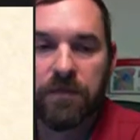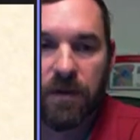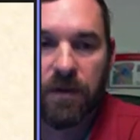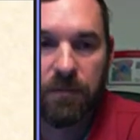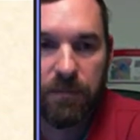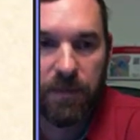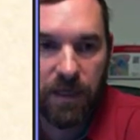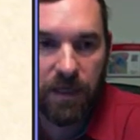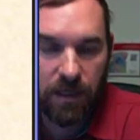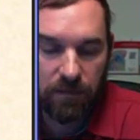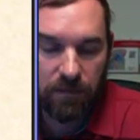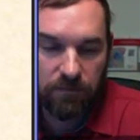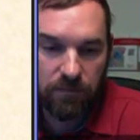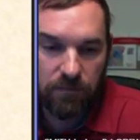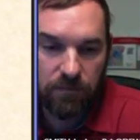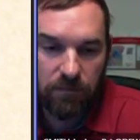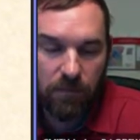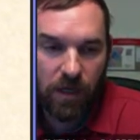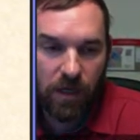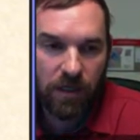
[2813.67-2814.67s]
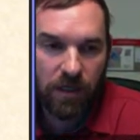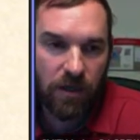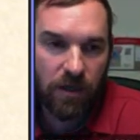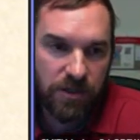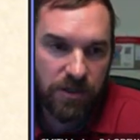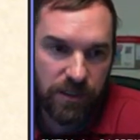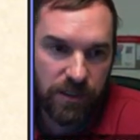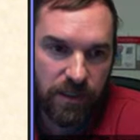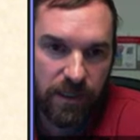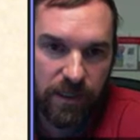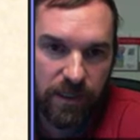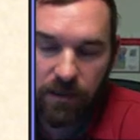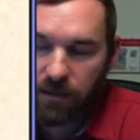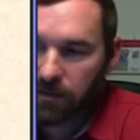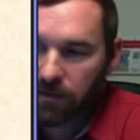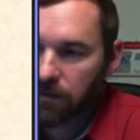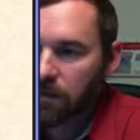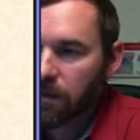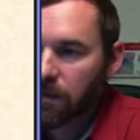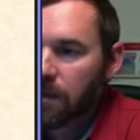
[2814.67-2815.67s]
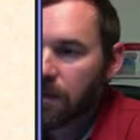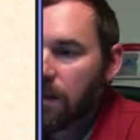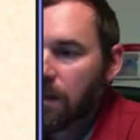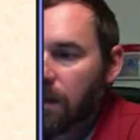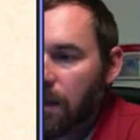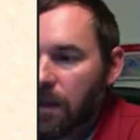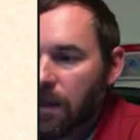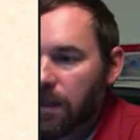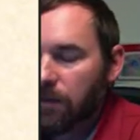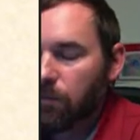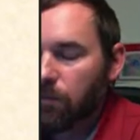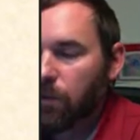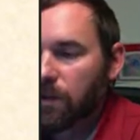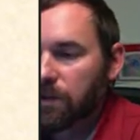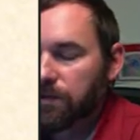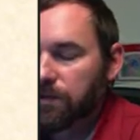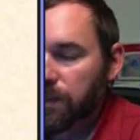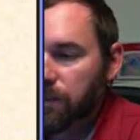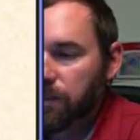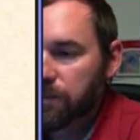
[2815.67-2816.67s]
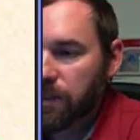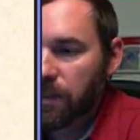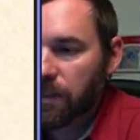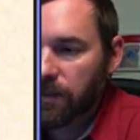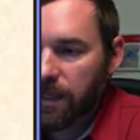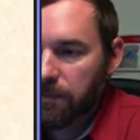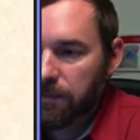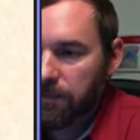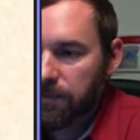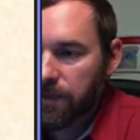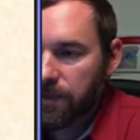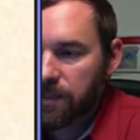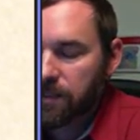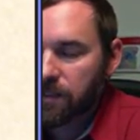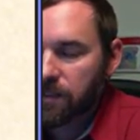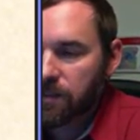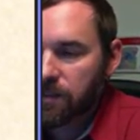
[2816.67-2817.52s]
from uh, Mark Hersey there, and it works for Utah Game and Fish.